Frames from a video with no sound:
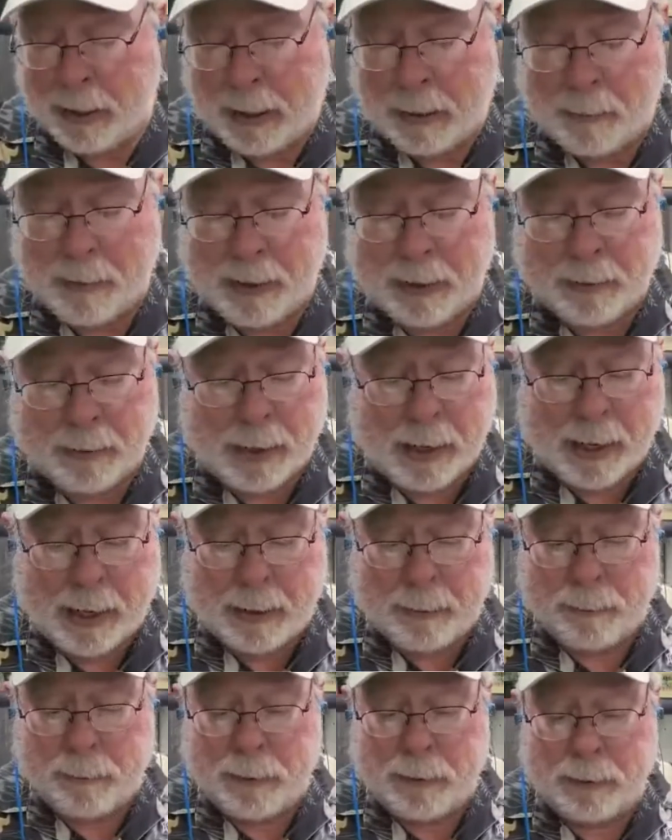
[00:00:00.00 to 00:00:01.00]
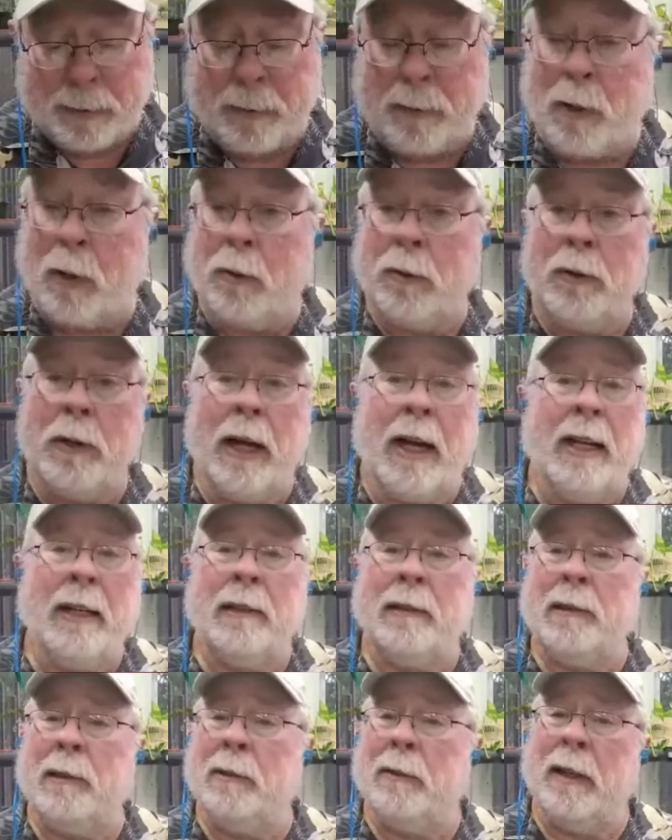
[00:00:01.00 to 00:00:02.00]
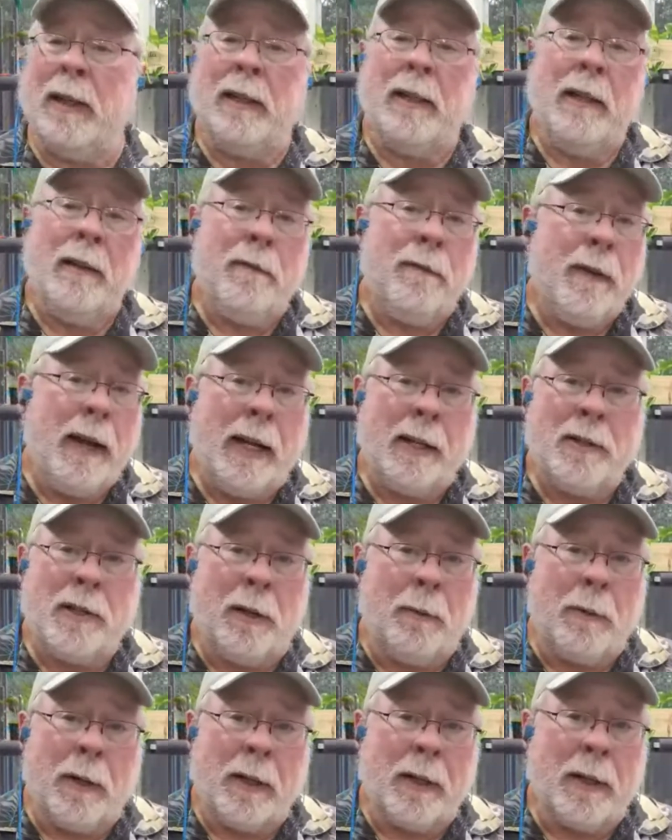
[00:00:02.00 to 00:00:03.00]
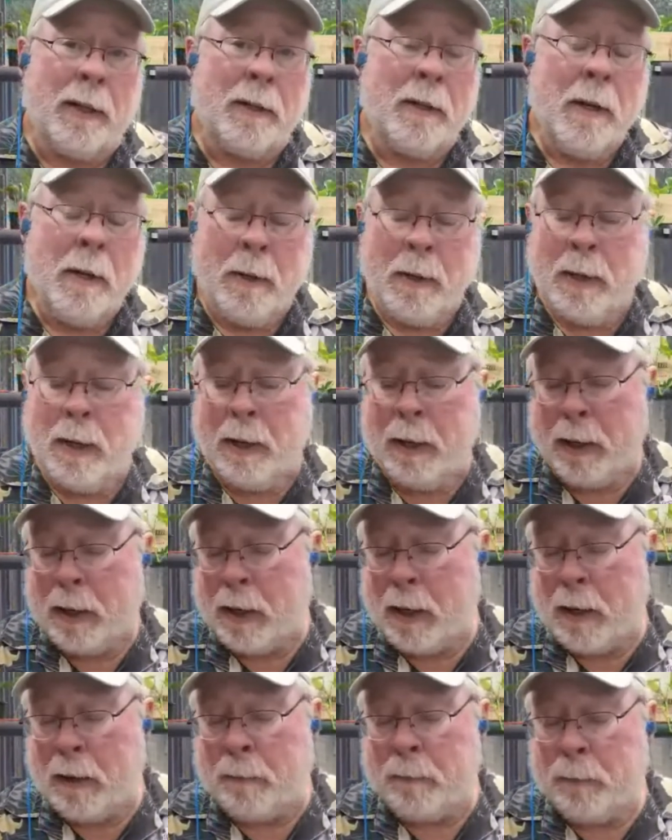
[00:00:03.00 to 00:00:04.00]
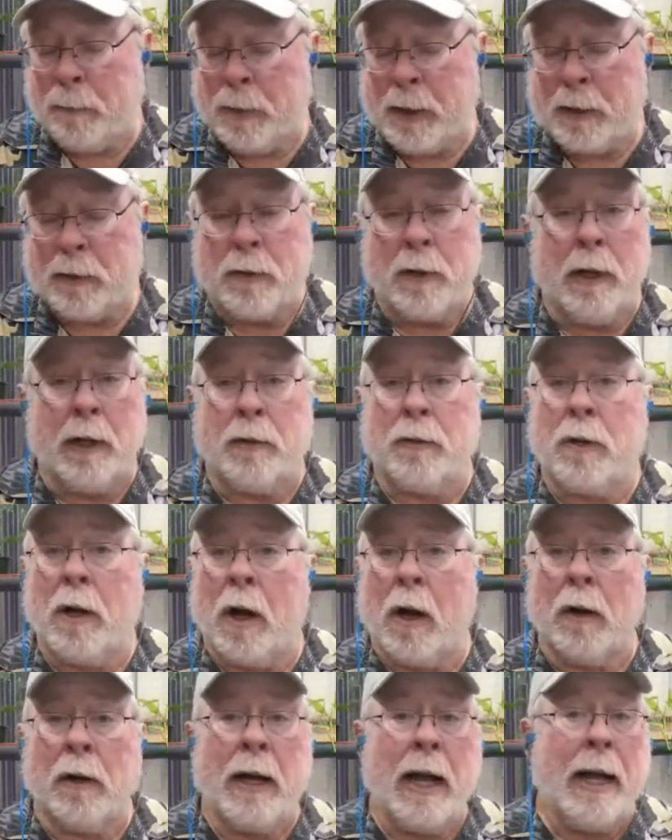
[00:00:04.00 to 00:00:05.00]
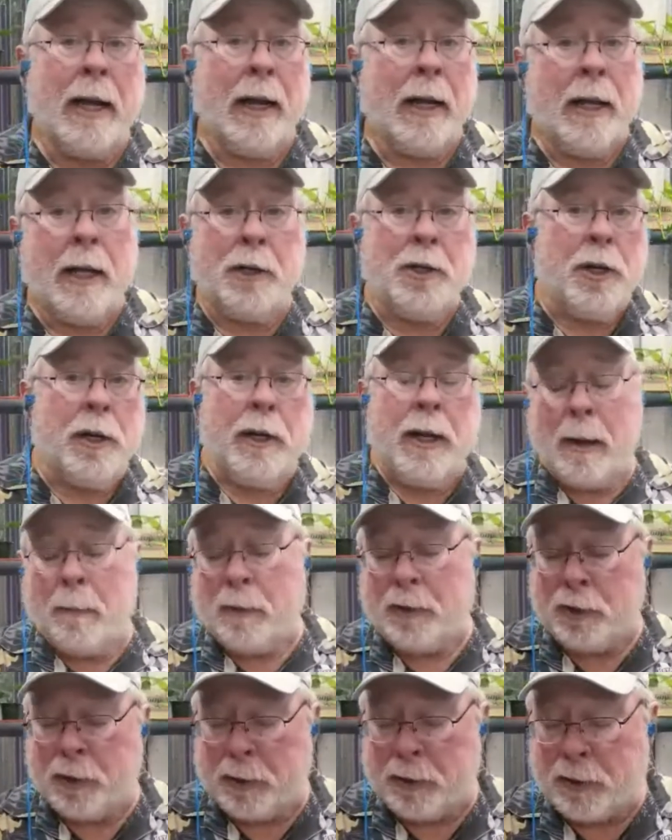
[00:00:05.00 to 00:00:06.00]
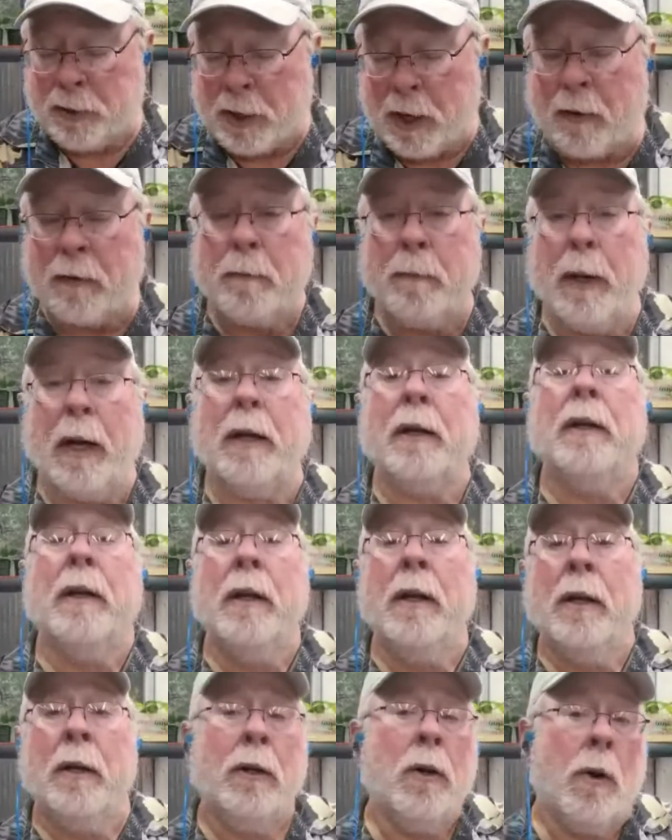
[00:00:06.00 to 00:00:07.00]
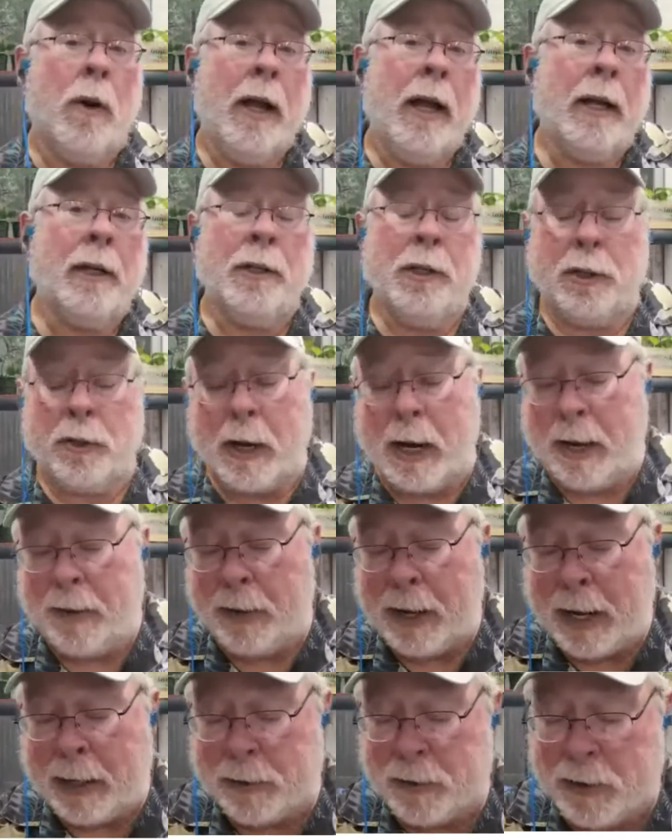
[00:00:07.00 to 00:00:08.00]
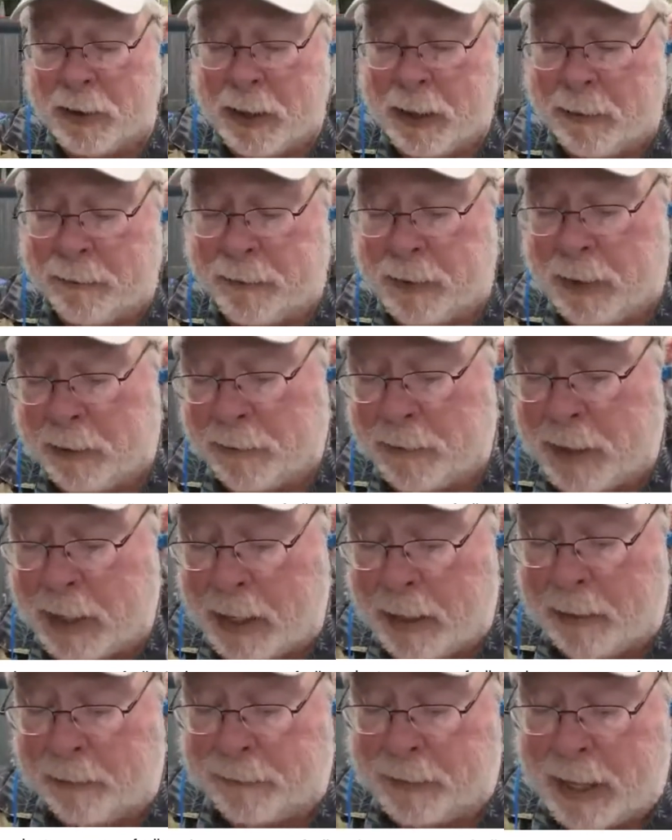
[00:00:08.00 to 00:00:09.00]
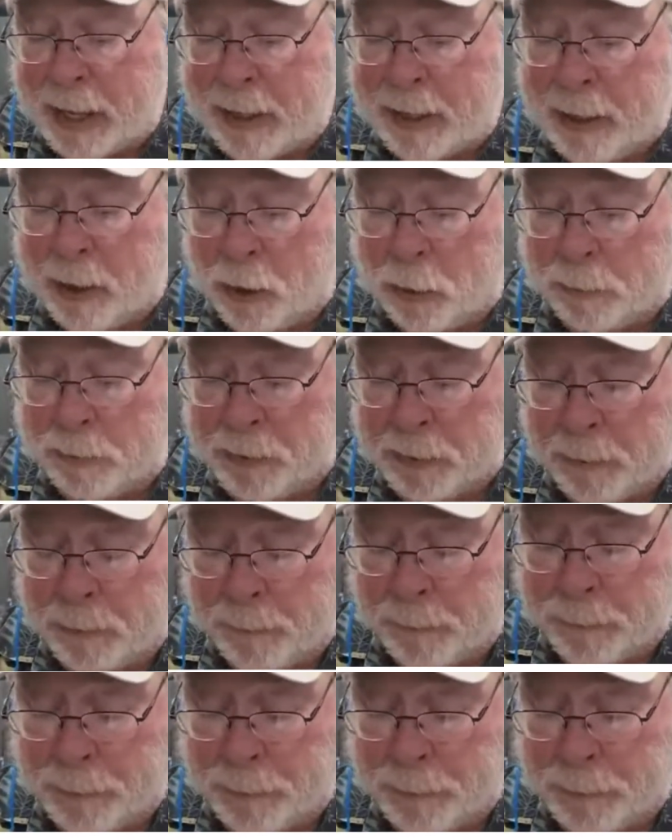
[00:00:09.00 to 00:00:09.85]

I mean, I don't. I don't do anything fancy with it. Um, it's it's all kind of kitchen chemistry stuff, but go ahead and try that. See if if, if that helps.